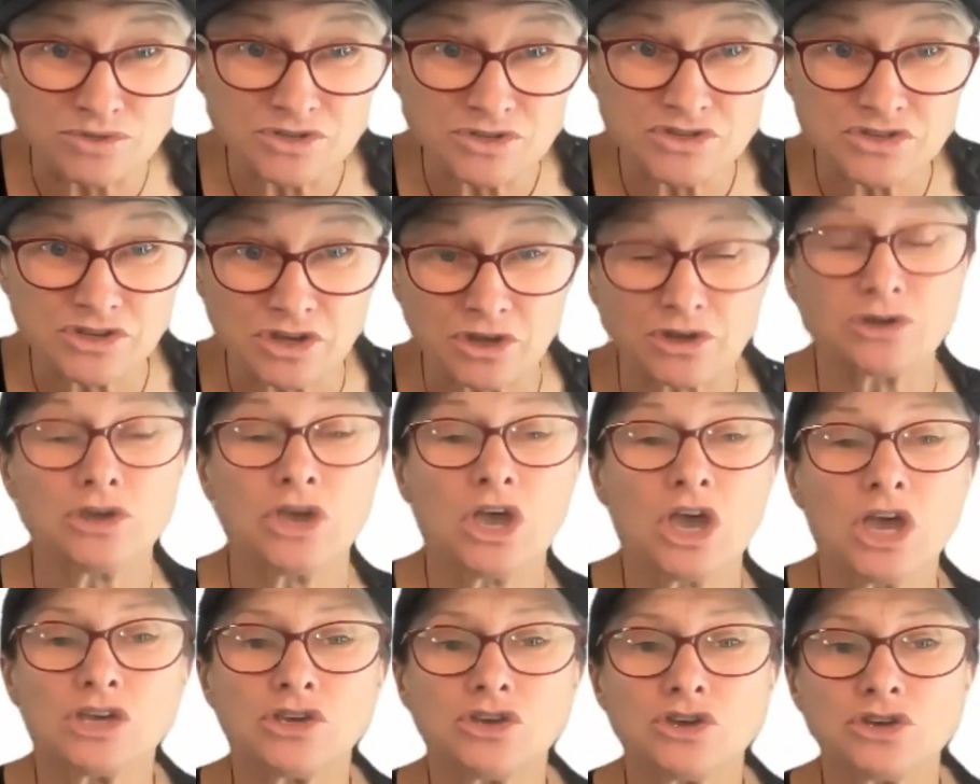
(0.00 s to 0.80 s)
So
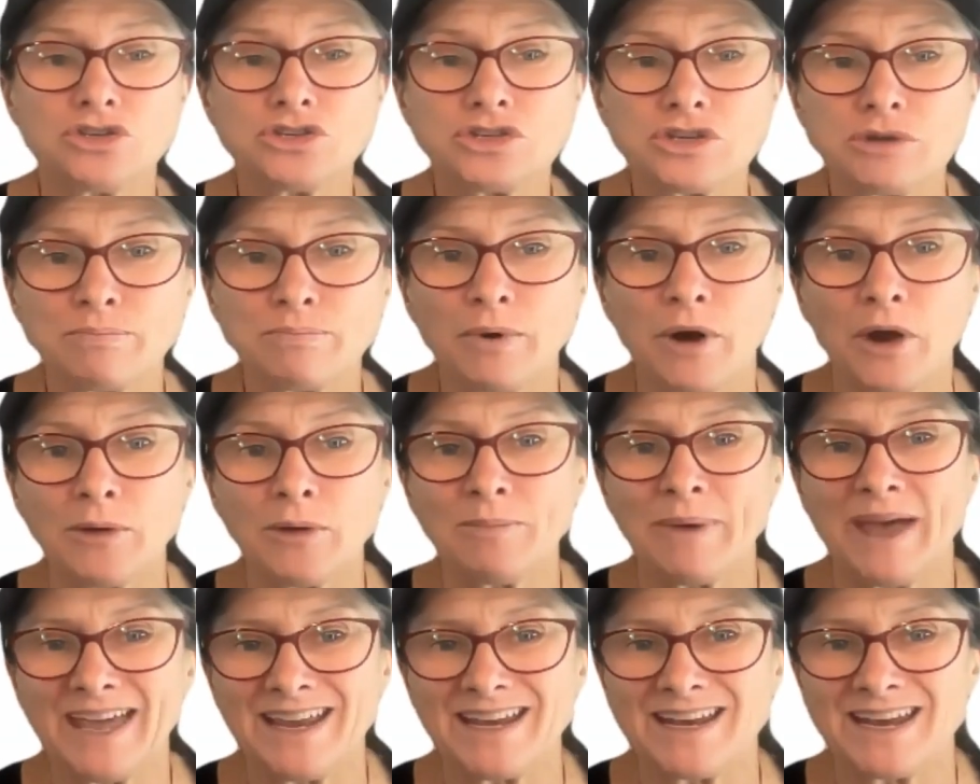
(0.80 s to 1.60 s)
use your
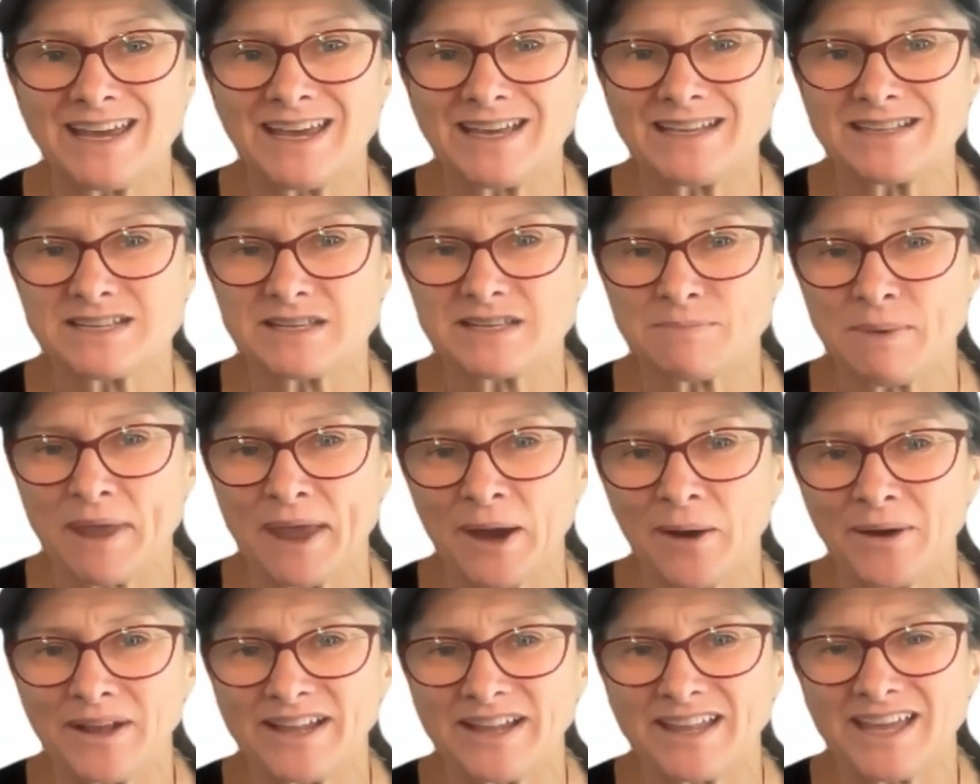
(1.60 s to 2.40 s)
propane heat
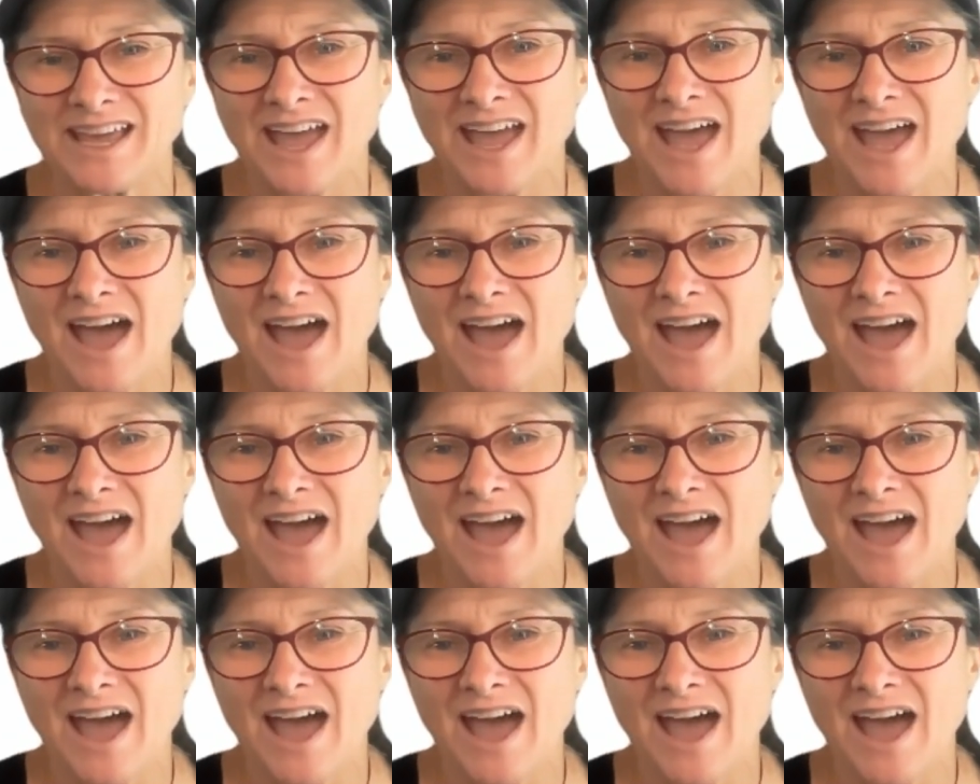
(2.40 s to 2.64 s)
sparingly.